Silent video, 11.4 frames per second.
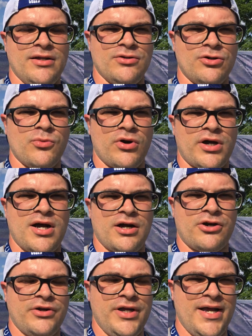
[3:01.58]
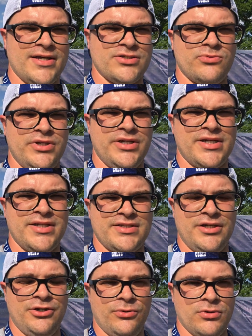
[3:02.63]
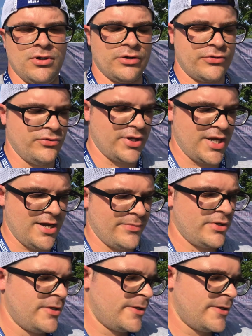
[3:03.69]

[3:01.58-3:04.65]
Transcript: a little more concrete as we continue along through camp.